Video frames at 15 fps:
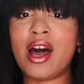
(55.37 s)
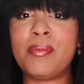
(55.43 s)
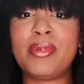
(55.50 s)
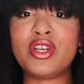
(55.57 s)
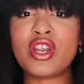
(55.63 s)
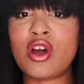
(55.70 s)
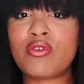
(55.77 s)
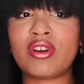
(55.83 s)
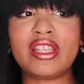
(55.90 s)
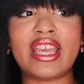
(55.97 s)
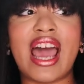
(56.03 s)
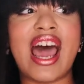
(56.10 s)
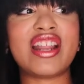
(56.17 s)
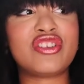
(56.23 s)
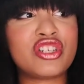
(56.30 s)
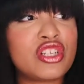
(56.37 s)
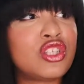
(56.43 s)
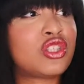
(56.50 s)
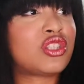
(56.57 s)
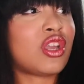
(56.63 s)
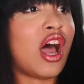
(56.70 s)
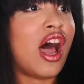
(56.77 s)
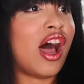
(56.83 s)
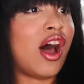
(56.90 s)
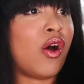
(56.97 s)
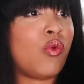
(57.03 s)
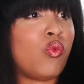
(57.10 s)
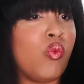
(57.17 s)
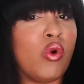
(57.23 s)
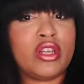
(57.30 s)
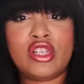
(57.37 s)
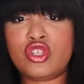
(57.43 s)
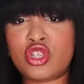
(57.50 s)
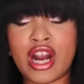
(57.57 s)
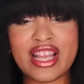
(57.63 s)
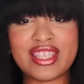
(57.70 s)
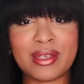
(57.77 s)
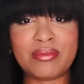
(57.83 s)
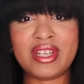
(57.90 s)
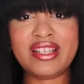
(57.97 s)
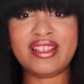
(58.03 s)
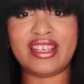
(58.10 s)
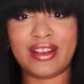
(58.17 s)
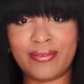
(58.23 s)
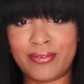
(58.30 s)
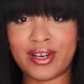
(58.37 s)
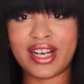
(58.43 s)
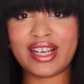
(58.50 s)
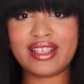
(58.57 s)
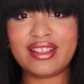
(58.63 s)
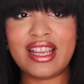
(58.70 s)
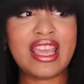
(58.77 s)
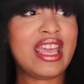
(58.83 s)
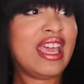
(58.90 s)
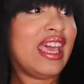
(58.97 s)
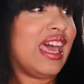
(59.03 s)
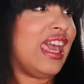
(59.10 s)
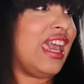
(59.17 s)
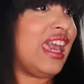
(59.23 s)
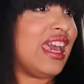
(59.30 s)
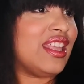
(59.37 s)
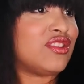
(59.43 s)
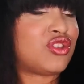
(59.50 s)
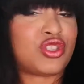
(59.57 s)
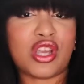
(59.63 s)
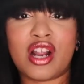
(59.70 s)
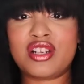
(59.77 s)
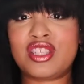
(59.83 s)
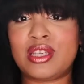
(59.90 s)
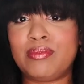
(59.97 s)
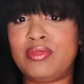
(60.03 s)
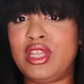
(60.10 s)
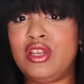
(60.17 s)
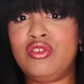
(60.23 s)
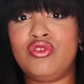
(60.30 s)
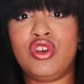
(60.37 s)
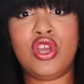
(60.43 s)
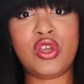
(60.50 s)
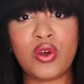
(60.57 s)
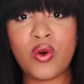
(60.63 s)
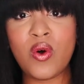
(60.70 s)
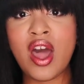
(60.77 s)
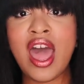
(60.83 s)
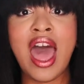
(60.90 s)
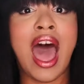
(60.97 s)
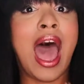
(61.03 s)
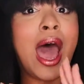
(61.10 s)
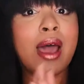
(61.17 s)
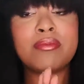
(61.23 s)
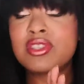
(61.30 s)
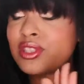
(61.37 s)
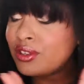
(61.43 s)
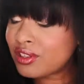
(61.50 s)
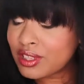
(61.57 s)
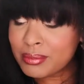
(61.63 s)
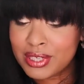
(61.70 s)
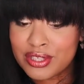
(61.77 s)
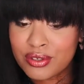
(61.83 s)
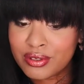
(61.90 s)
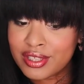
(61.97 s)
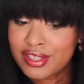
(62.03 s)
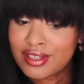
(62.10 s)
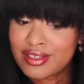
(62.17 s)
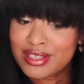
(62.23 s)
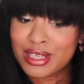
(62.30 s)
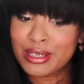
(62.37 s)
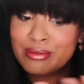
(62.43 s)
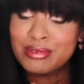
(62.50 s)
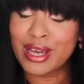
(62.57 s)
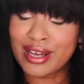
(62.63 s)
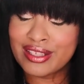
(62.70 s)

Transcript: Uh, but no, really, I just uh, want to try something different and start something new. I'm still going to be doing YouTube.